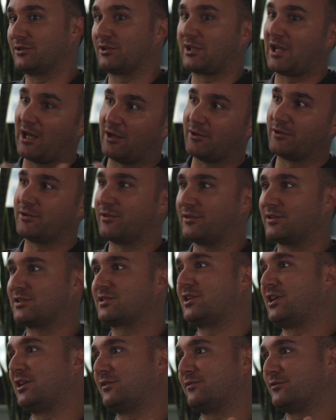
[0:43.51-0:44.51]
counter the
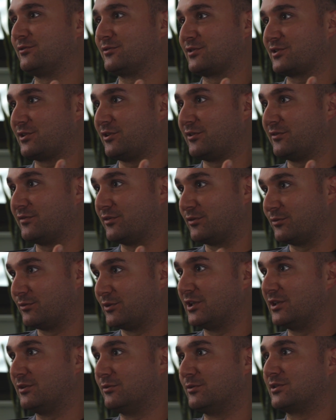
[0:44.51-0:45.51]
side force of the
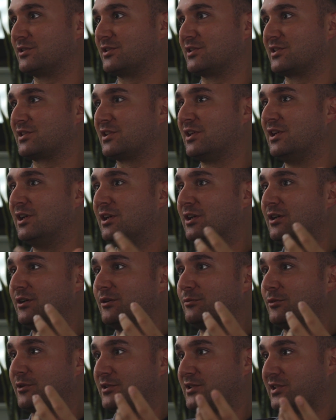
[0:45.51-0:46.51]
rig, which is
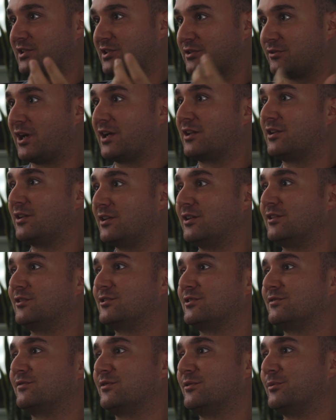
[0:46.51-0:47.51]
what's extracting
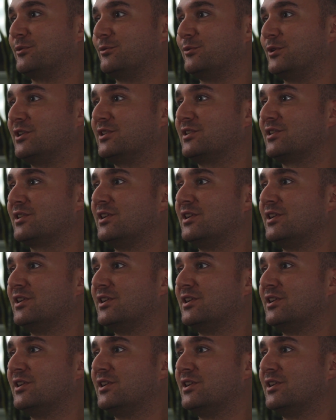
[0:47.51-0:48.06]
energy from the wind.